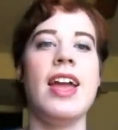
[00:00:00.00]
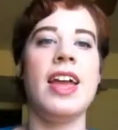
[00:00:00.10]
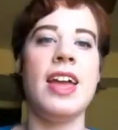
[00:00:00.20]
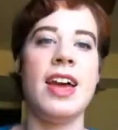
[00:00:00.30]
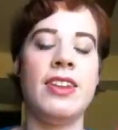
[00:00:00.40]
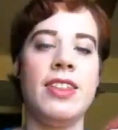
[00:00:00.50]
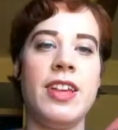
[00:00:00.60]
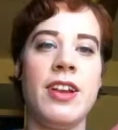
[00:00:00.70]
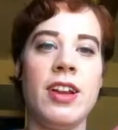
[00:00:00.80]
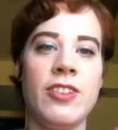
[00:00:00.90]
And
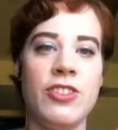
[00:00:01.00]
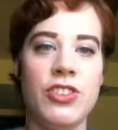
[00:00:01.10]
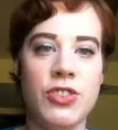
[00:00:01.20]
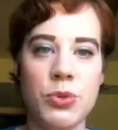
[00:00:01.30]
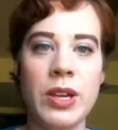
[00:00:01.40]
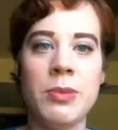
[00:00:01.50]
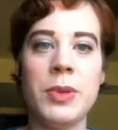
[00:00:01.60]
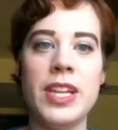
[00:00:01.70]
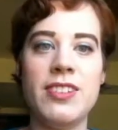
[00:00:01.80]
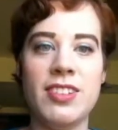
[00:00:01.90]
they're
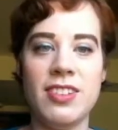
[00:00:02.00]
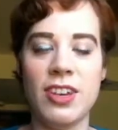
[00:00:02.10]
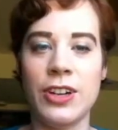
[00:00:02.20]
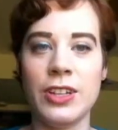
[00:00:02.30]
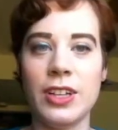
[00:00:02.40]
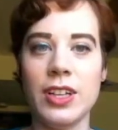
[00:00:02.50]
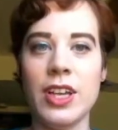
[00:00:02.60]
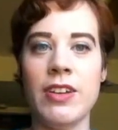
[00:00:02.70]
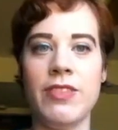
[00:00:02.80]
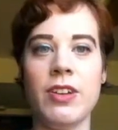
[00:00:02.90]
extremely subtle.
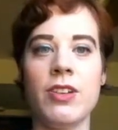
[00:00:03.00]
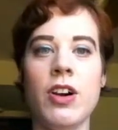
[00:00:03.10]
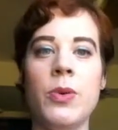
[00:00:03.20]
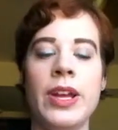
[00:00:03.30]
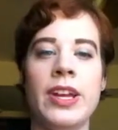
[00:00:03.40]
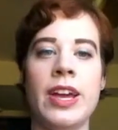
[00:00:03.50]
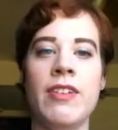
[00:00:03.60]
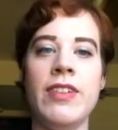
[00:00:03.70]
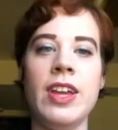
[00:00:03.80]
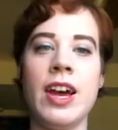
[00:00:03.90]
If you're going
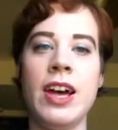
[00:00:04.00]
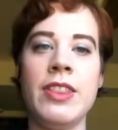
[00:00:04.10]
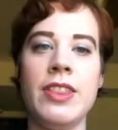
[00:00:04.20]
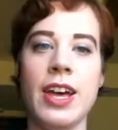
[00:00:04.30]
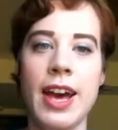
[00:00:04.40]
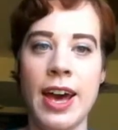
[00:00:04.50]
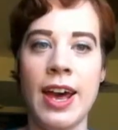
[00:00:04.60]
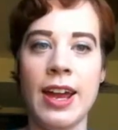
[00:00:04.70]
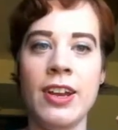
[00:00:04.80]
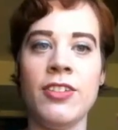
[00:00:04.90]
heavy on the
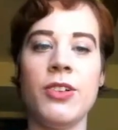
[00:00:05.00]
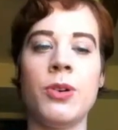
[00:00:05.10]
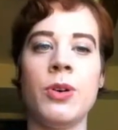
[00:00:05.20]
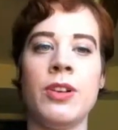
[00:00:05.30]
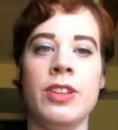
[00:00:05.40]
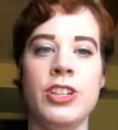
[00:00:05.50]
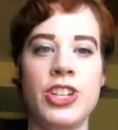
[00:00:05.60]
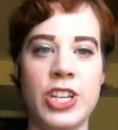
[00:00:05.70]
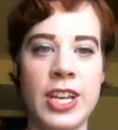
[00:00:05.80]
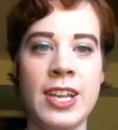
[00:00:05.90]
eyes or the
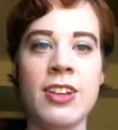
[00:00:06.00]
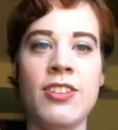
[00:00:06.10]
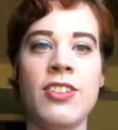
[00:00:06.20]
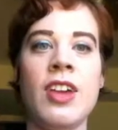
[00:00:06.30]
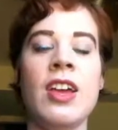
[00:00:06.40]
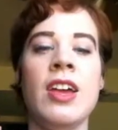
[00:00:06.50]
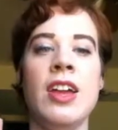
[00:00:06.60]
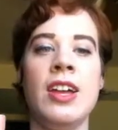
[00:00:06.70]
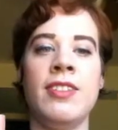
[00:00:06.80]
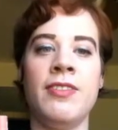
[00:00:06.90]
cheeks,
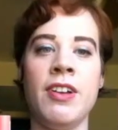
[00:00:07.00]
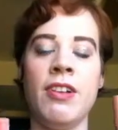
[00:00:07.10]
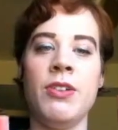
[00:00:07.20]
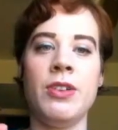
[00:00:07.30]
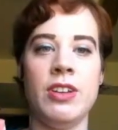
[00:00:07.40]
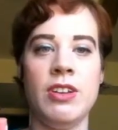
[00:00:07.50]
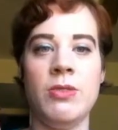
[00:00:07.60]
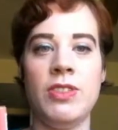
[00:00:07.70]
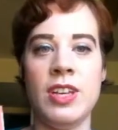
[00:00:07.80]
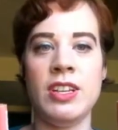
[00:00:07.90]
it's very good to
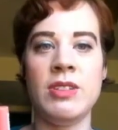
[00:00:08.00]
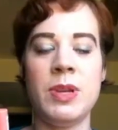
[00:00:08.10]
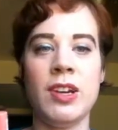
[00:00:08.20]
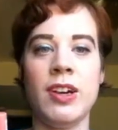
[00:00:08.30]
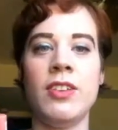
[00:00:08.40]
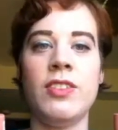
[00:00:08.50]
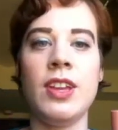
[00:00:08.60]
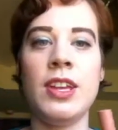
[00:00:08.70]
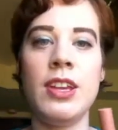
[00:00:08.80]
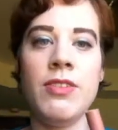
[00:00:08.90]
use these because
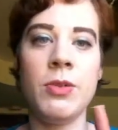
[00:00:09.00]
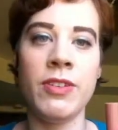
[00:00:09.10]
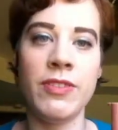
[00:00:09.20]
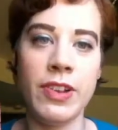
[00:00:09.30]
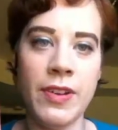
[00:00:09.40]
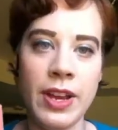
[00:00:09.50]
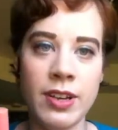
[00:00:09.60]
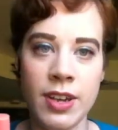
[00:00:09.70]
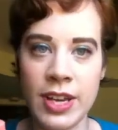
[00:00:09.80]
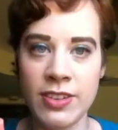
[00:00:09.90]
they give you a very
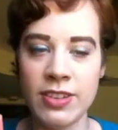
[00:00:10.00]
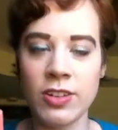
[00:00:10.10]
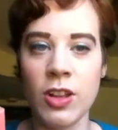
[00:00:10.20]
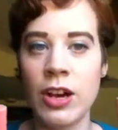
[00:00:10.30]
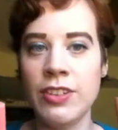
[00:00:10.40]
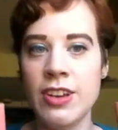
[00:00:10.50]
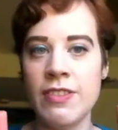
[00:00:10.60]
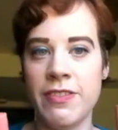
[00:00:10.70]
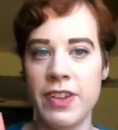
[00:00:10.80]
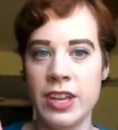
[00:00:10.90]
nice
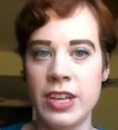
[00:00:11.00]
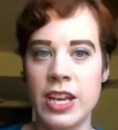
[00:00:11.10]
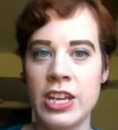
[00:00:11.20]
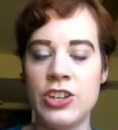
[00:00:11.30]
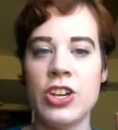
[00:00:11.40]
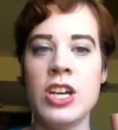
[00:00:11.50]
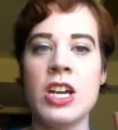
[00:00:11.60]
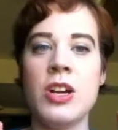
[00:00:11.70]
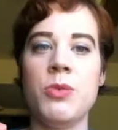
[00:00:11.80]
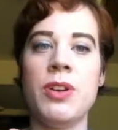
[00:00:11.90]
glossy finish
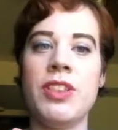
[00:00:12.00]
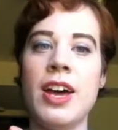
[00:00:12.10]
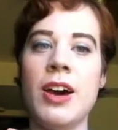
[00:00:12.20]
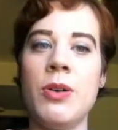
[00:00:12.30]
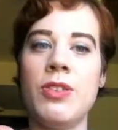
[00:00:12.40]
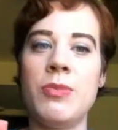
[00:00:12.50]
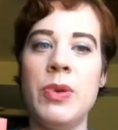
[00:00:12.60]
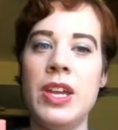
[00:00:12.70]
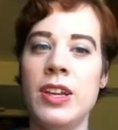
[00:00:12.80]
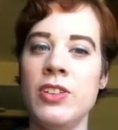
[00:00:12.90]
without
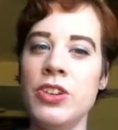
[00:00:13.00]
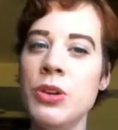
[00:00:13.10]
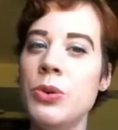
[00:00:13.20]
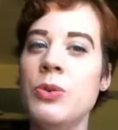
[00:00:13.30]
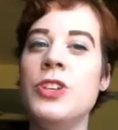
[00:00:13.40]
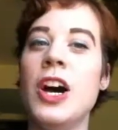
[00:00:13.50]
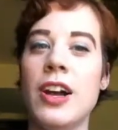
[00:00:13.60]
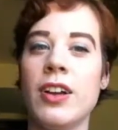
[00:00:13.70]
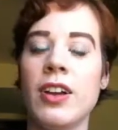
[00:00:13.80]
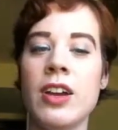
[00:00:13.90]
being too
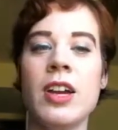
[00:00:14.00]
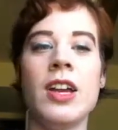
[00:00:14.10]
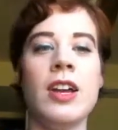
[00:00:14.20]
dark.